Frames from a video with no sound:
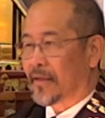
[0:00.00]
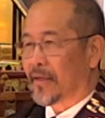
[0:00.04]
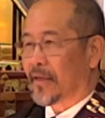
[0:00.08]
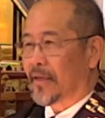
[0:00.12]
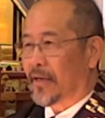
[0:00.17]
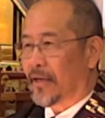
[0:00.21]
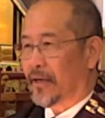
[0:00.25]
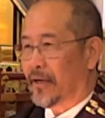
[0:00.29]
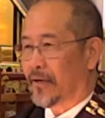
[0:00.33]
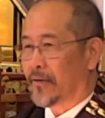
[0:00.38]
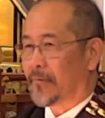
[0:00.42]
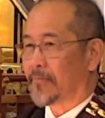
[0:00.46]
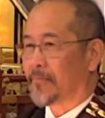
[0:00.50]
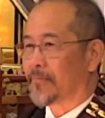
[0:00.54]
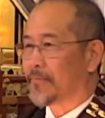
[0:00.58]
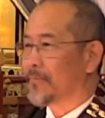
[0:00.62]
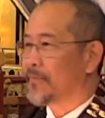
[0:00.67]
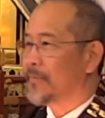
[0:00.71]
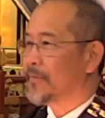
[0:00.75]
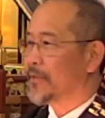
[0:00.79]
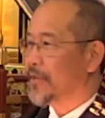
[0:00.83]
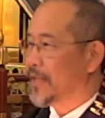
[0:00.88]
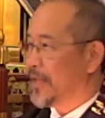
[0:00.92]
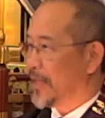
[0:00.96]
help
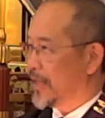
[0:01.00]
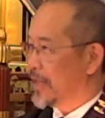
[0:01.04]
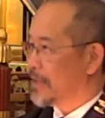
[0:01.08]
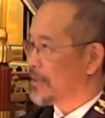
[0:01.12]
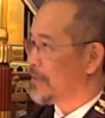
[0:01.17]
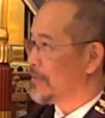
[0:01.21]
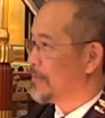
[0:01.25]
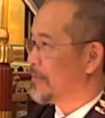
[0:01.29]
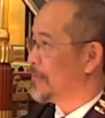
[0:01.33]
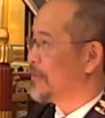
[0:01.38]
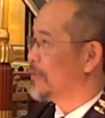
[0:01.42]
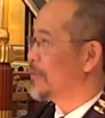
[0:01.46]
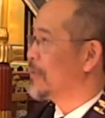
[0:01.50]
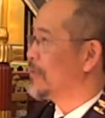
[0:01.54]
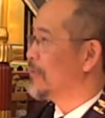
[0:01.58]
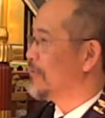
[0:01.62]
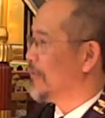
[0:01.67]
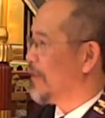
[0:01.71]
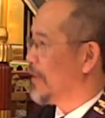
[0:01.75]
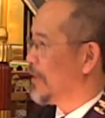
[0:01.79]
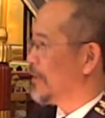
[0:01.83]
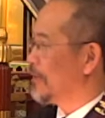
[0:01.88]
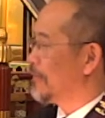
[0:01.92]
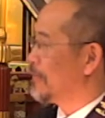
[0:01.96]
the octopus
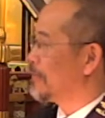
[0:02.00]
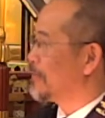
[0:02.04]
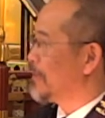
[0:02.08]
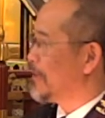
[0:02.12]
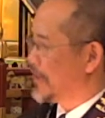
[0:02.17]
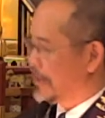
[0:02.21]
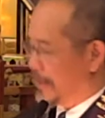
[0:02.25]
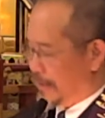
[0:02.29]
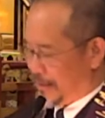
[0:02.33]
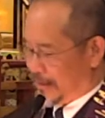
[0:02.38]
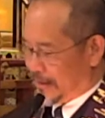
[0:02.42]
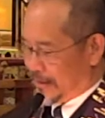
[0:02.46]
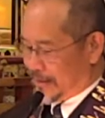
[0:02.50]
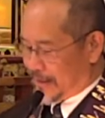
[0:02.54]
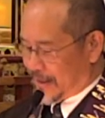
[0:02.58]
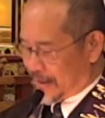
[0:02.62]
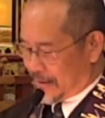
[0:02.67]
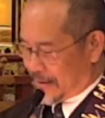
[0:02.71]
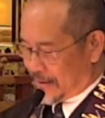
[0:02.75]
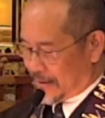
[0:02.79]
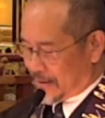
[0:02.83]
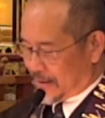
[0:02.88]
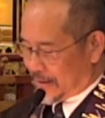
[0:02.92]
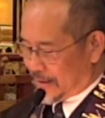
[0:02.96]
develop the
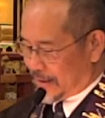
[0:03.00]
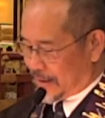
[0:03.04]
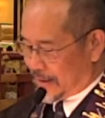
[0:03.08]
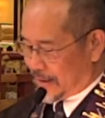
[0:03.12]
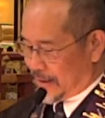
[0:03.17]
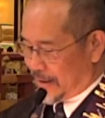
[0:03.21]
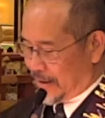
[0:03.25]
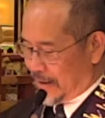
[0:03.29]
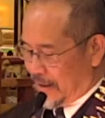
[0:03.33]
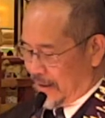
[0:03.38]
dexterity